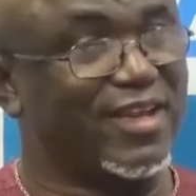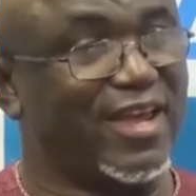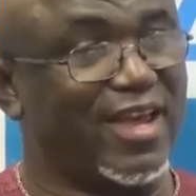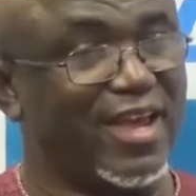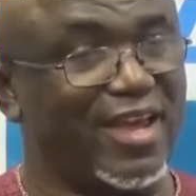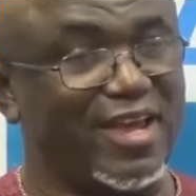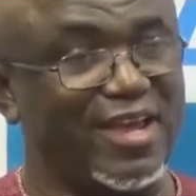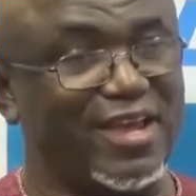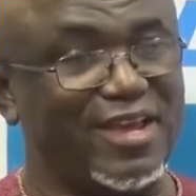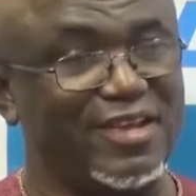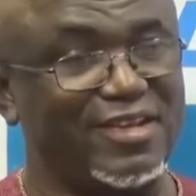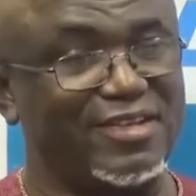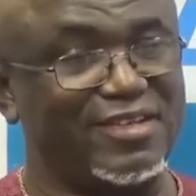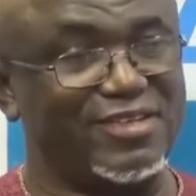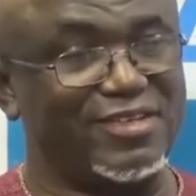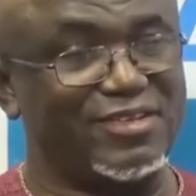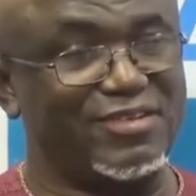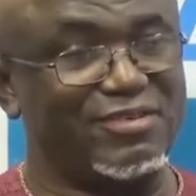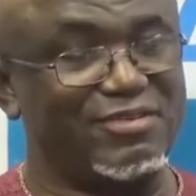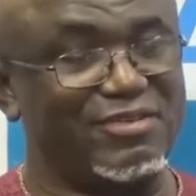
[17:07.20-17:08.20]

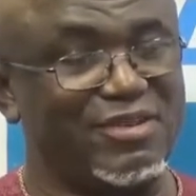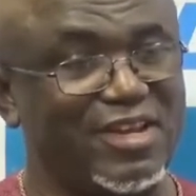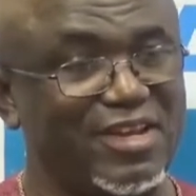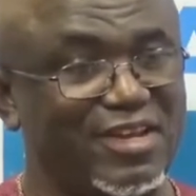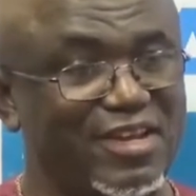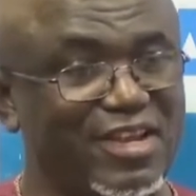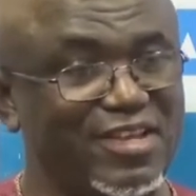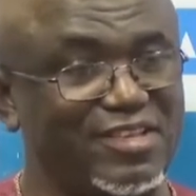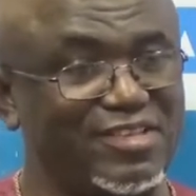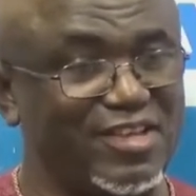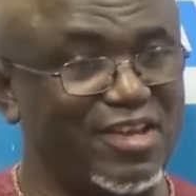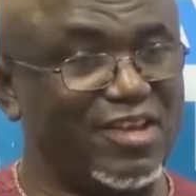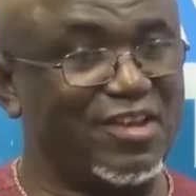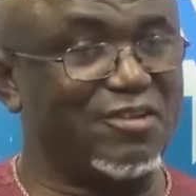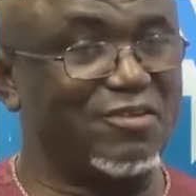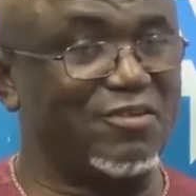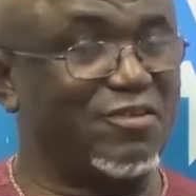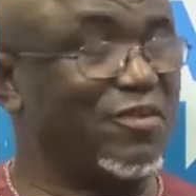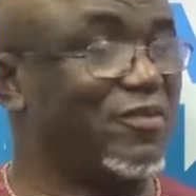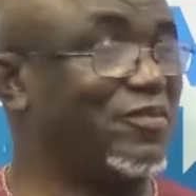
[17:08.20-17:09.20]
And in this
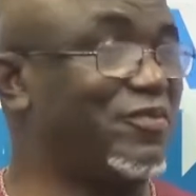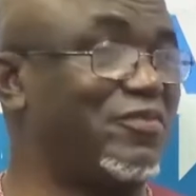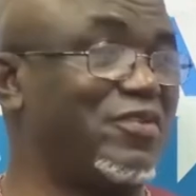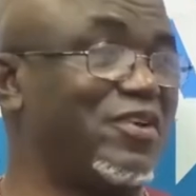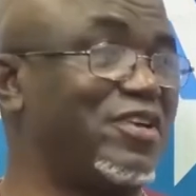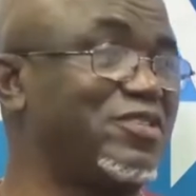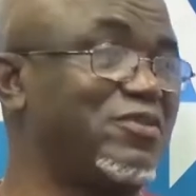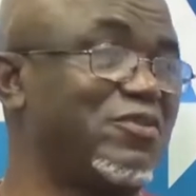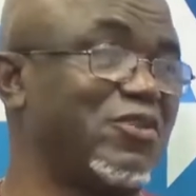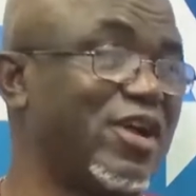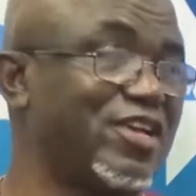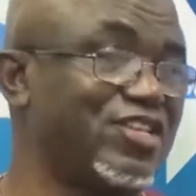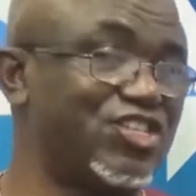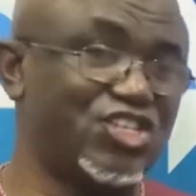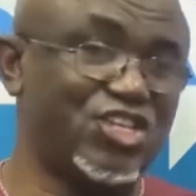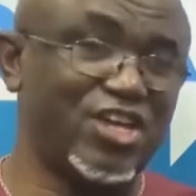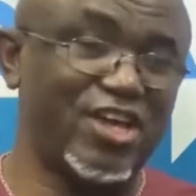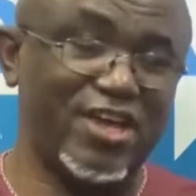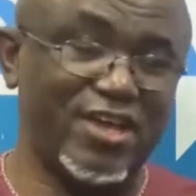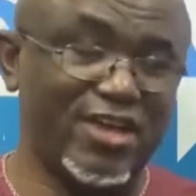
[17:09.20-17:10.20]
interview, first of all, I
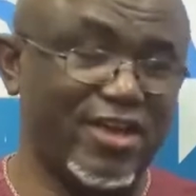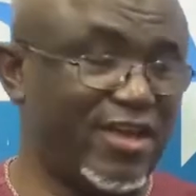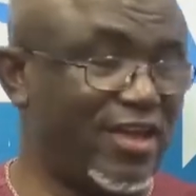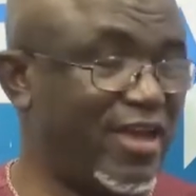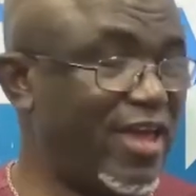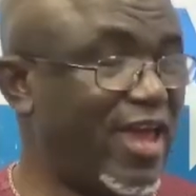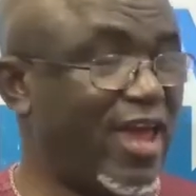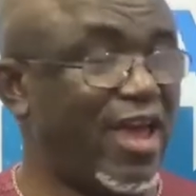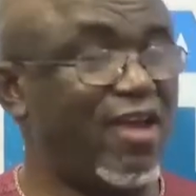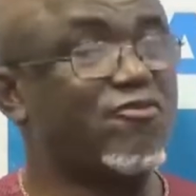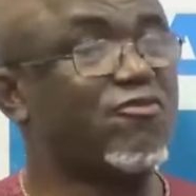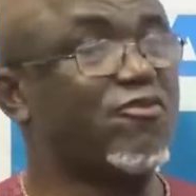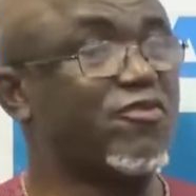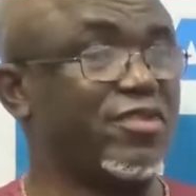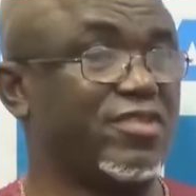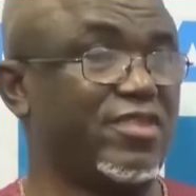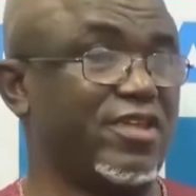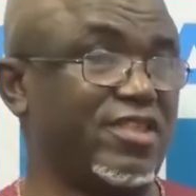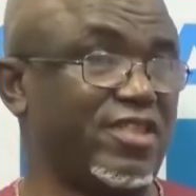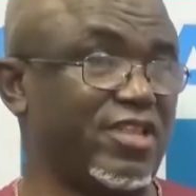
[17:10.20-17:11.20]
share
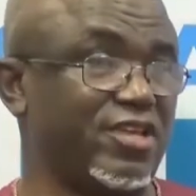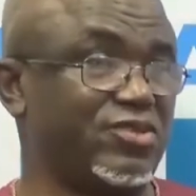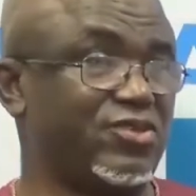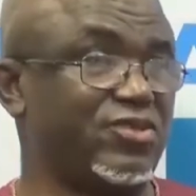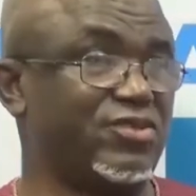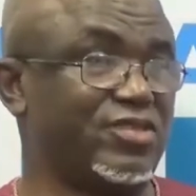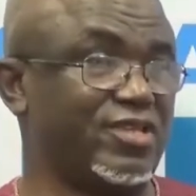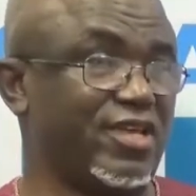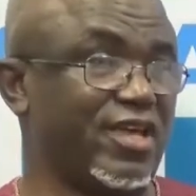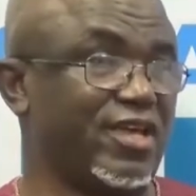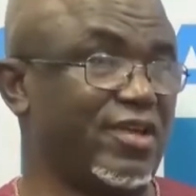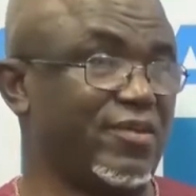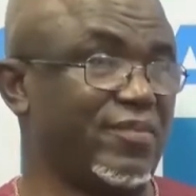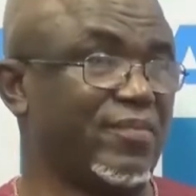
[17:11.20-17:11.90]
everything that you say.